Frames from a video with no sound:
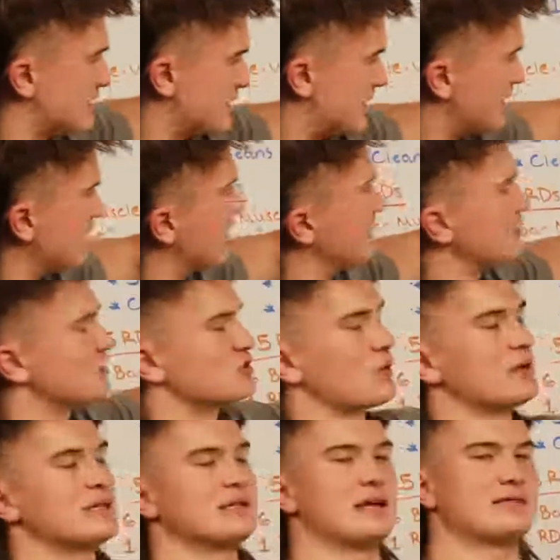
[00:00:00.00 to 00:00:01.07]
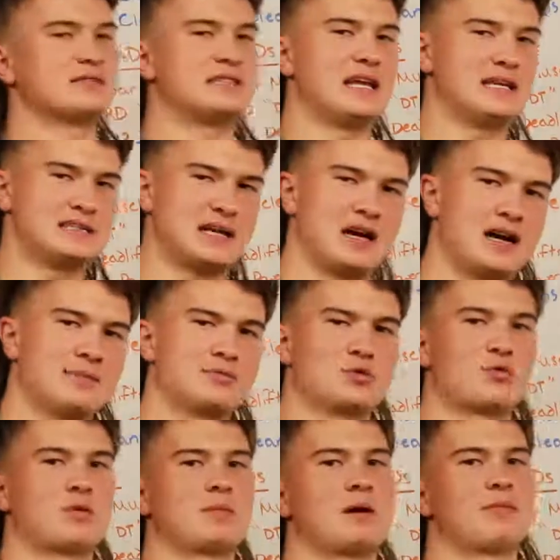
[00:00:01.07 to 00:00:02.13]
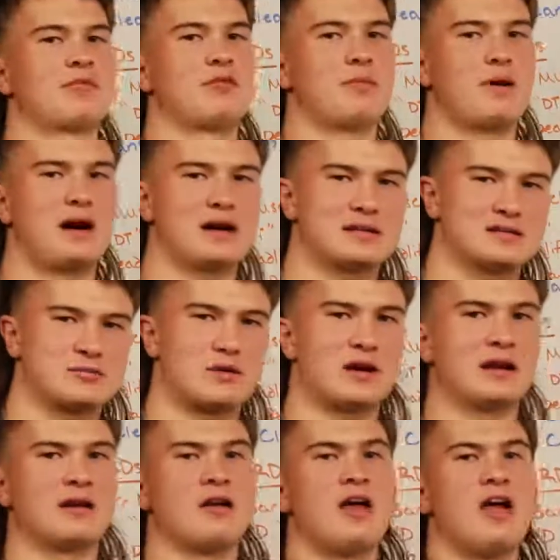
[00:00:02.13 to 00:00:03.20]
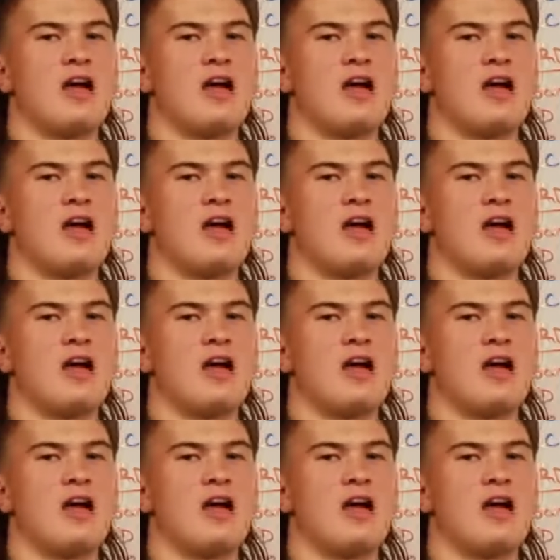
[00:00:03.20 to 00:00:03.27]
this, so I didn't have to take time to warm up for the box, right?